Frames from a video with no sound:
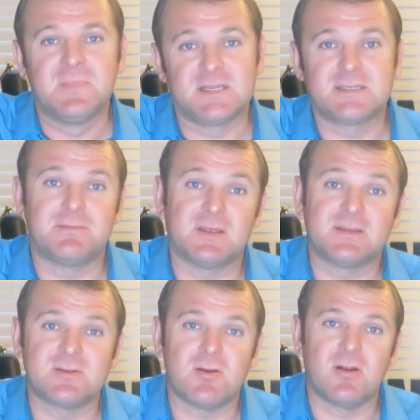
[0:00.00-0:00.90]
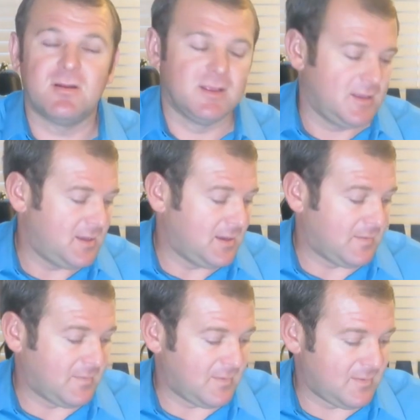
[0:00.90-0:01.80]
except the guitar
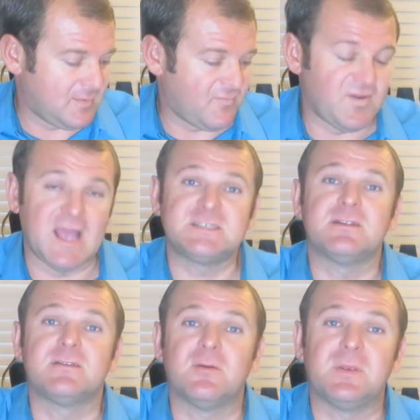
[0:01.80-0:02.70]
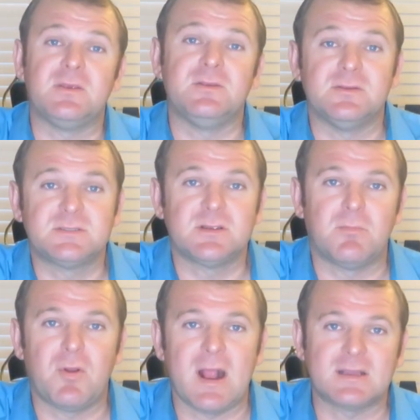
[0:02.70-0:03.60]
in the fashion that they'll be used. So
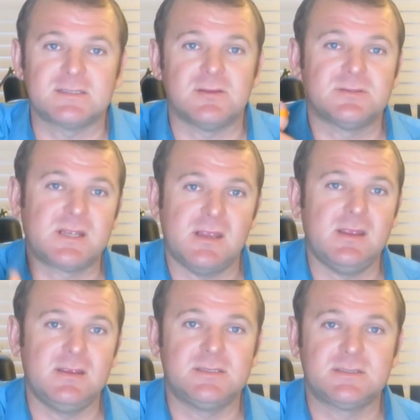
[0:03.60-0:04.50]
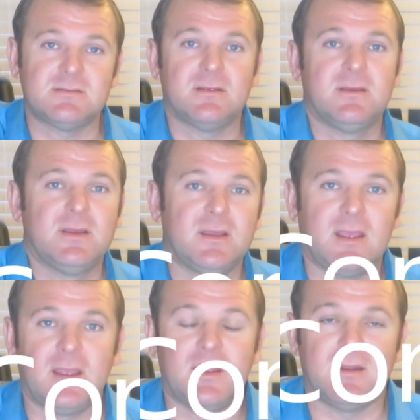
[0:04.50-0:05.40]
practice those keys,
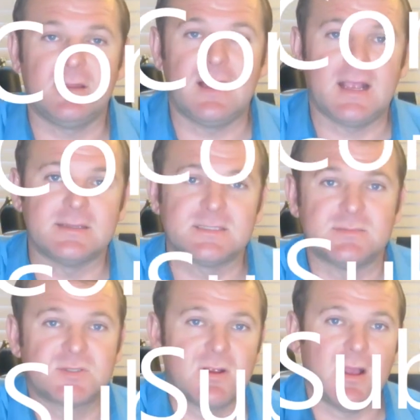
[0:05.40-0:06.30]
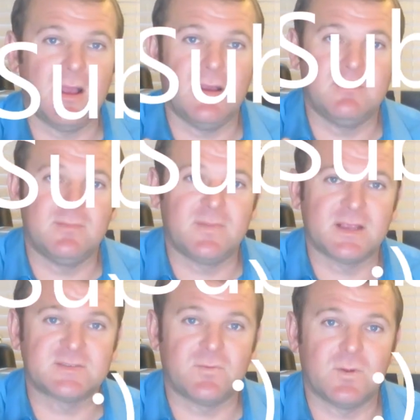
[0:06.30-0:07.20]
and like and subscribe.
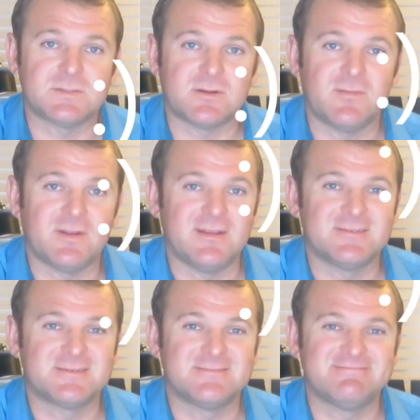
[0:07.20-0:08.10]
Thanks for watching our videos.